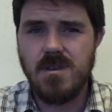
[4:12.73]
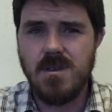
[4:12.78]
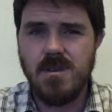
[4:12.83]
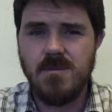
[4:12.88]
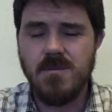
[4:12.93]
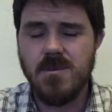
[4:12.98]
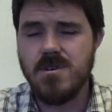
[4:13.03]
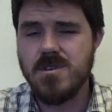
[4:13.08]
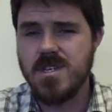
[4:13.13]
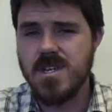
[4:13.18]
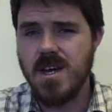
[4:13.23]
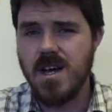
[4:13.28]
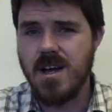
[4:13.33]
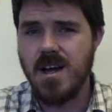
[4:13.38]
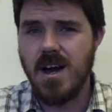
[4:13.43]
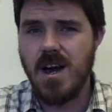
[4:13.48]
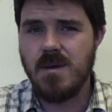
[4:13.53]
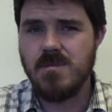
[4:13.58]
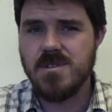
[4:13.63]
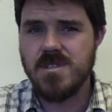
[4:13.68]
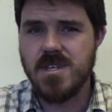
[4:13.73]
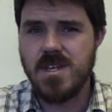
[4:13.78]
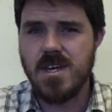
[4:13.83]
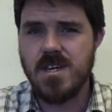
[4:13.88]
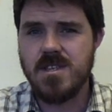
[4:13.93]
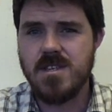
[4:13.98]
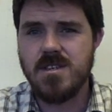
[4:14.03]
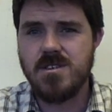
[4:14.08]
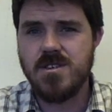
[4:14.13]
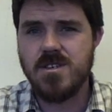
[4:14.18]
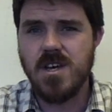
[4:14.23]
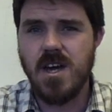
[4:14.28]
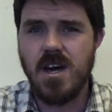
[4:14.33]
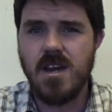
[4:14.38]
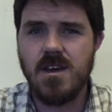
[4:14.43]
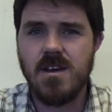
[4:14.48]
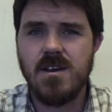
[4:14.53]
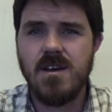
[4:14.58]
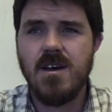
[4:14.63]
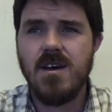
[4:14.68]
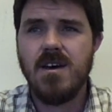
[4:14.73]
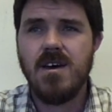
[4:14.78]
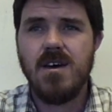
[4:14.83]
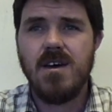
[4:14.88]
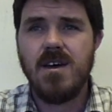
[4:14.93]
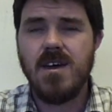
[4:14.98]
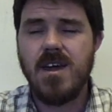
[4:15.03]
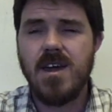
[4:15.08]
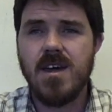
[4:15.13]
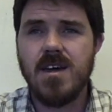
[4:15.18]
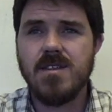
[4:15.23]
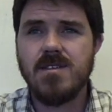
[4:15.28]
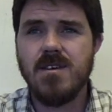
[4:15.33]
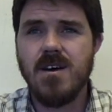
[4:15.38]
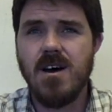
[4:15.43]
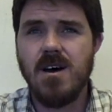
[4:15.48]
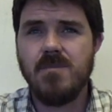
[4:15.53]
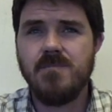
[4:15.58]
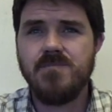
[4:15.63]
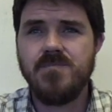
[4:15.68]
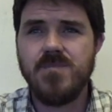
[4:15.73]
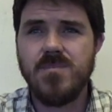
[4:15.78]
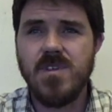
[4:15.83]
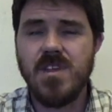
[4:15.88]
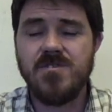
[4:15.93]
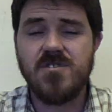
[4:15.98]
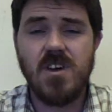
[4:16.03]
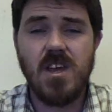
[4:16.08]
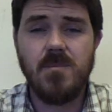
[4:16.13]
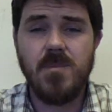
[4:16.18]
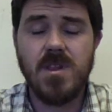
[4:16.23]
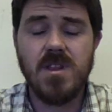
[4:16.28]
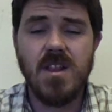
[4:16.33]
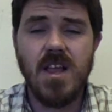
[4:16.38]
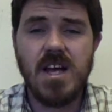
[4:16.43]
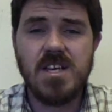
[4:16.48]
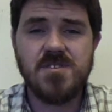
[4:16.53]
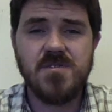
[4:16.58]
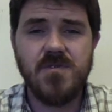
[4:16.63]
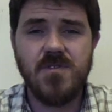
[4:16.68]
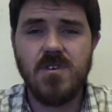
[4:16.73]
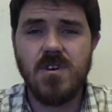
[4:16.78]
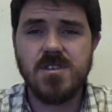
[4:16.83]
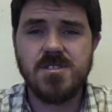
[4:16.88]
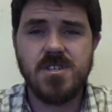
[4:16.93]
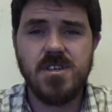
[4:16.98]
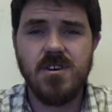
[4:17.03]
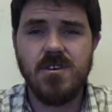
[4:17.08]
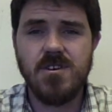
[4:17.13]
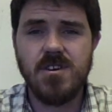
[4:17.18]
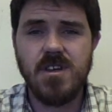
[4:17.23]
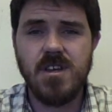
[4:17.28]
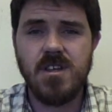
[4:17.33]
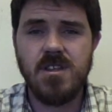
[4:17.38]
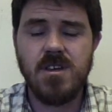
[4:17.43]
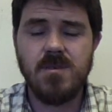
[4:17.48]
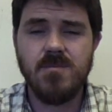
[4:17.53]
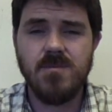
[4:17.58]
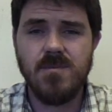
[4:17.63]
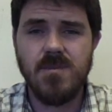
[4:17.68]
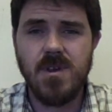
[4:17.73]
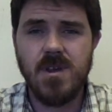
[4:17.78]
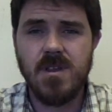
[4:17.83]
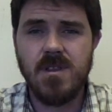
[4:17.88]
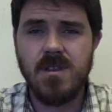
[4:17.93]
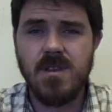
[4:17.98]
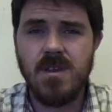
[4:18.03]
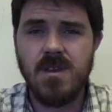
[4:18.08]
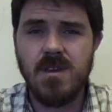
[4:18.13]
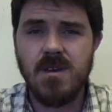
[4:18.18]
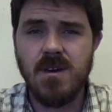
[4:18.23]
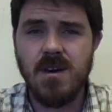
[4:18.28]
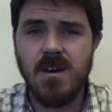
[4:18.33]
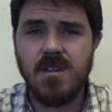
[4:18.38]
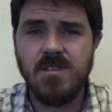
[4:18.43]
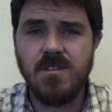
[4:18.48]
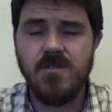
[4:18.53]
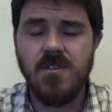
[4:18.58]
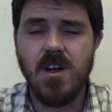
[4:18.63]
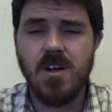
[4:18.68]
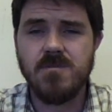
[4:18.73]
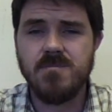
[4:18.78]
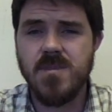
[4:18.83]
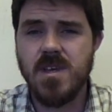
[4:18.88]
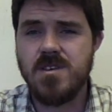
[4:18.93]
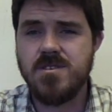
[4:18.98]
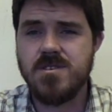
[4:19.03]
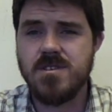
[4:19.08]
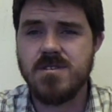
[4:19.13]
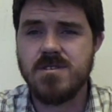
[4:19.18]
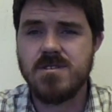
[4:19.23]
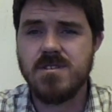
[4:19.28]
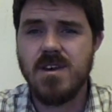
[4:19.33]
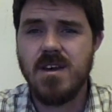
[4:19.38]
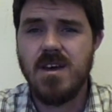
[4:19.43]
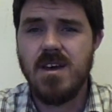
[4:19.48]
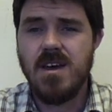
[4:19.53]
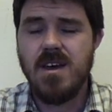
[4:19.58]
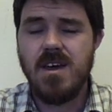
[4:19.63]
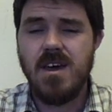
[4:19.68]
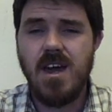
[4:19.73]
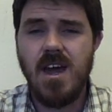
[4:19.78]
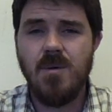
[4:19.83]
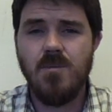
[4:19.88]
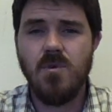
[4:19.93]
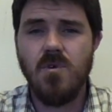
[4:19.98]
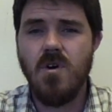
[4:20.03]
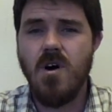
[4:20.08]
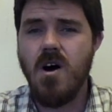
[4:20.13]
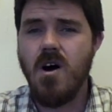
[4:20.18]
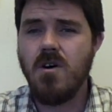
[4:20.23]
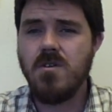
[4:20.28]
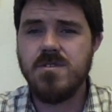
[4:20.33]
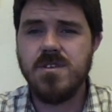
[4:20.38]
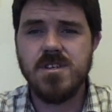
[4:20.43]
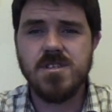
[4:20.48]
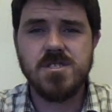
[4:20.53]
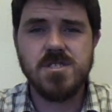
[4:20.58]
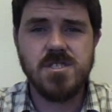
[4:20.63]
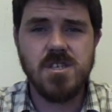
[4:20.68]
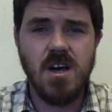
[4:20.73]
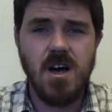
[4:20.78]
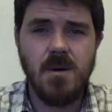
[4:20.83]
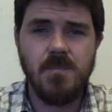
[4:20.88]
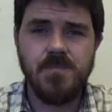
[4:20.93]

emerging economies like India and China. And it's going to be less for us here in the developed nations. And we're all in this